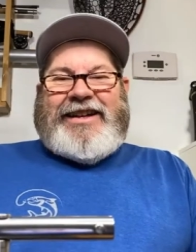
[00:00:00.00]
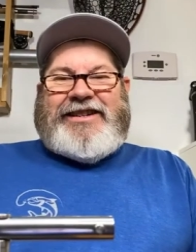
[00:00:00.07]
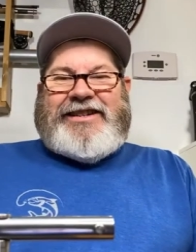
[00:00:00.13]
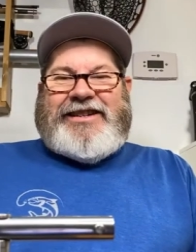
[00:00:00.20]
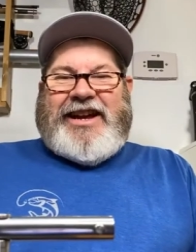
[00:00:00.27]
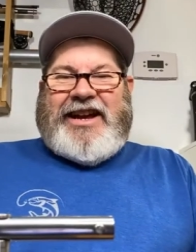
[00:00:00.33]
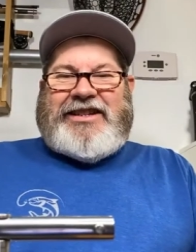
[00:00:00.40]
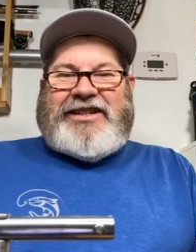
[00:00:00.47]

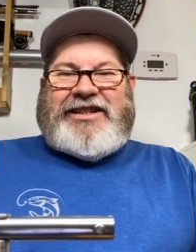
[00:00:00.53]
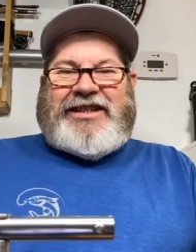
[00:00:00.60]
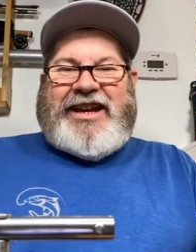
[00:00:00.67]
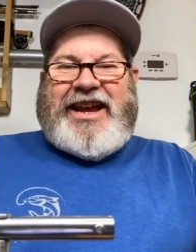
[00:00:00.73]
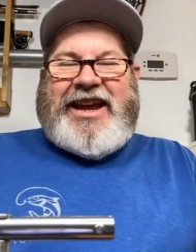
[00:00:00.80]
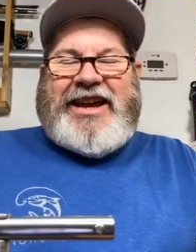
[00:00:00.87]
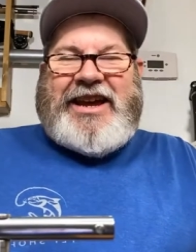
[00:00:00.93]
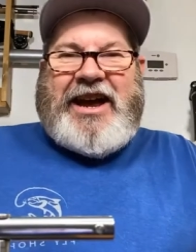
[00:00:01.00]
Just
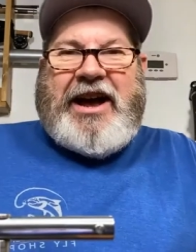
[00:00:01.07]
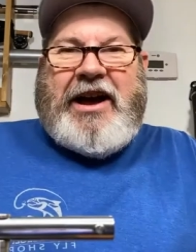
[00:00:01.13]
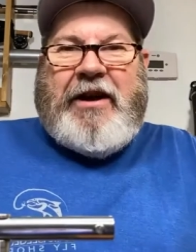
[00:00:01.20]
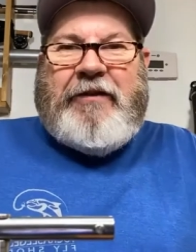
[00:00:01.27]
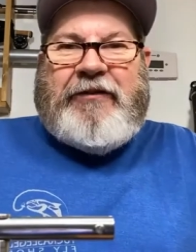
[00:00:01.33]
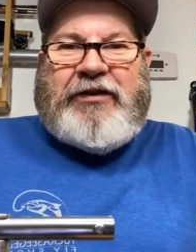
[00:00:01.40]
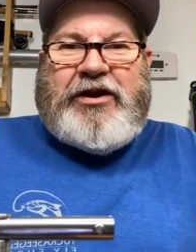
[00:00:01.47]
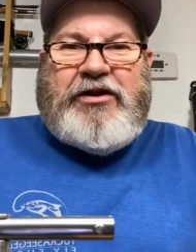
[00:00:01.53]

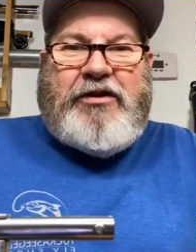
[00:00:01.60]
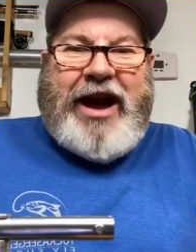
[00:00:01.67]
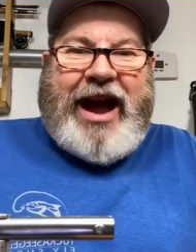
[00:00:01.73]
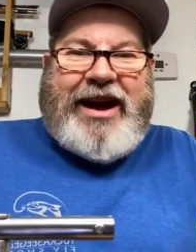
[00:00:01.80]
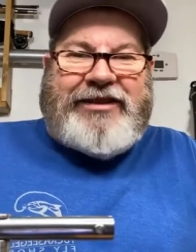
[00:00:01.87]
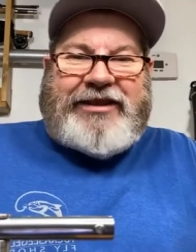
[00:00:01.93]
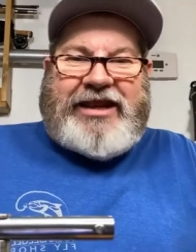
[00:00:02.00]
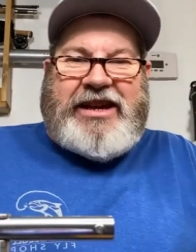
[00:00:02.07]
a few
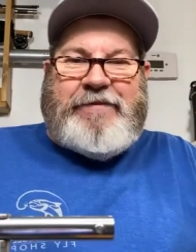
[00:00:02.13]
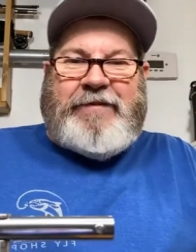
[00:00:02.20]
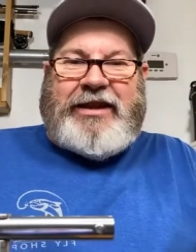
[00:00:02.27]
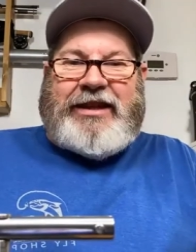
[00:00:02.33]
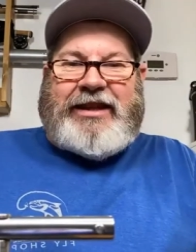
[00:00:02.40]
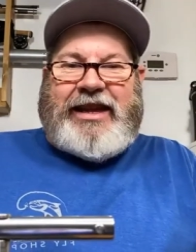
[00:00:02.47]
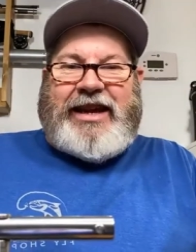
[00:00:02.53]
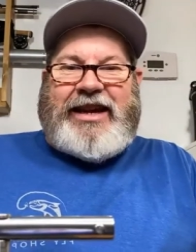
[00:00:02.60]
housekeeping
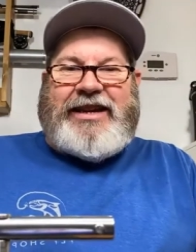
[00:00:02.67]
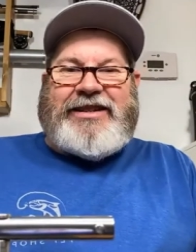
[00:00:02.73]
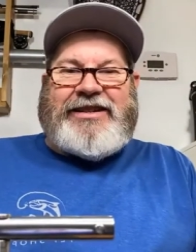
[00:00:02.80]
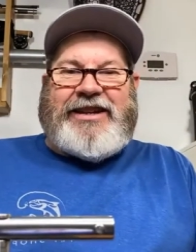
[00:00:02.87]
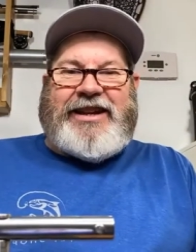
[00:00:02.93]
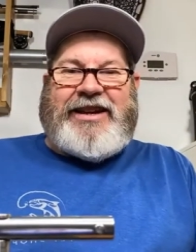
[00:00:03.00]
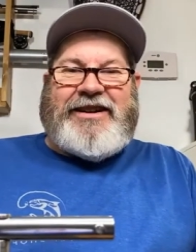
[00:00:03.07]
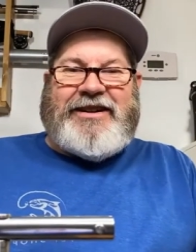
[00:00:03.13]
things
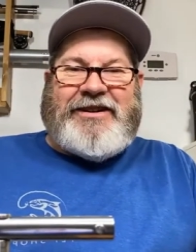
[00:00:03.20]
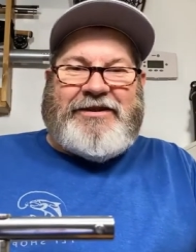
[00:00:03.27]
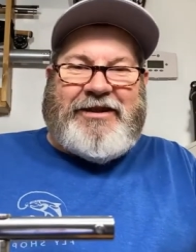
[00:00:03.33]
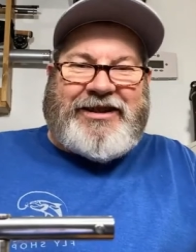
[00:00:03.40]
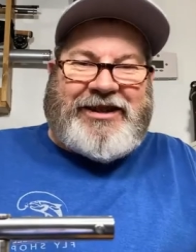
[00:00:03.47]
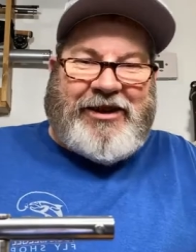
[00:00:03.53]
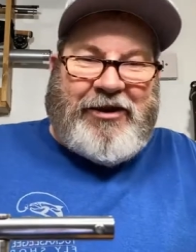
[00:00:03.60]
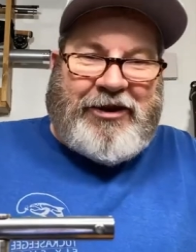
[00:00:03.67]
there. Oh, I
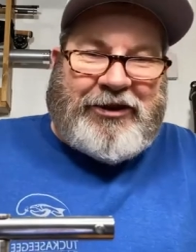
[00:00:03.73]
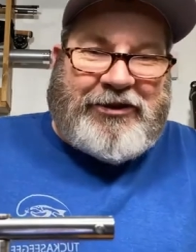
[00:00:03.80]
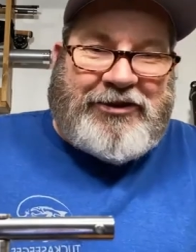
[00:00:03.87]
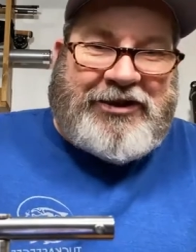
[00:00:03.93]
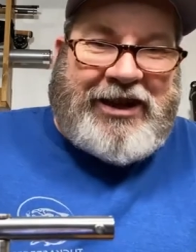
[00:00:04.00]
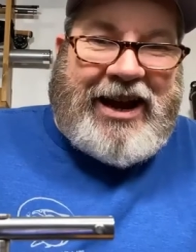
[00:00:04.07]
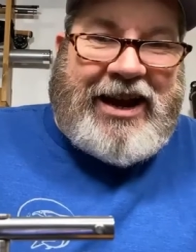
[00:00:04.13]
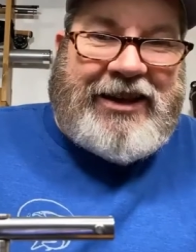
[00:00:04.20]
saw a little
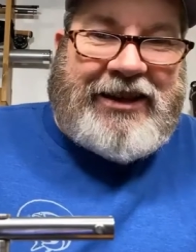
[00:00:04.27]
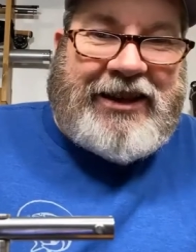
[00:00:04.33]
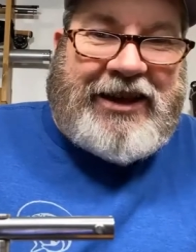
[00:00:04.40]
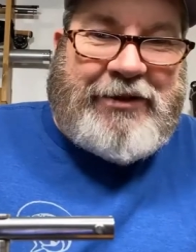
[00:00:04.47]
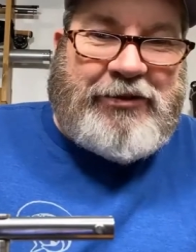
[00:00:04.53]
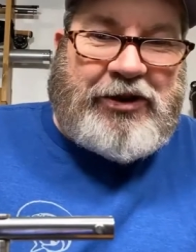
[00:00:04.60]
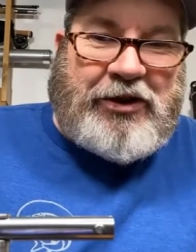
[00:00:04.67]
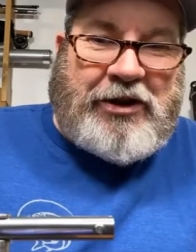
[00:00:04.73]
sad thing.
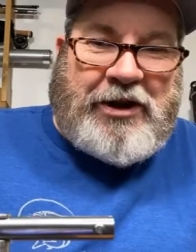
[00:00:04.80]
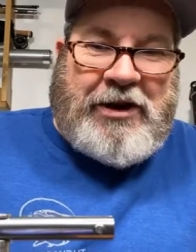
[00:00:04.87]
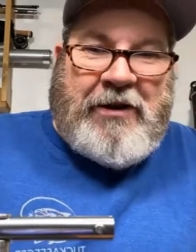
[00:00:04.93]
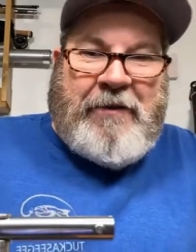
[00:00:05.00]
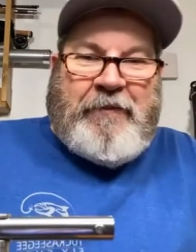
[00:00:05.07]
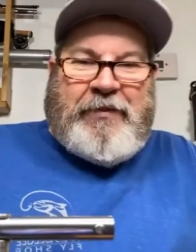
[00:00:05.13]
I'm sorry.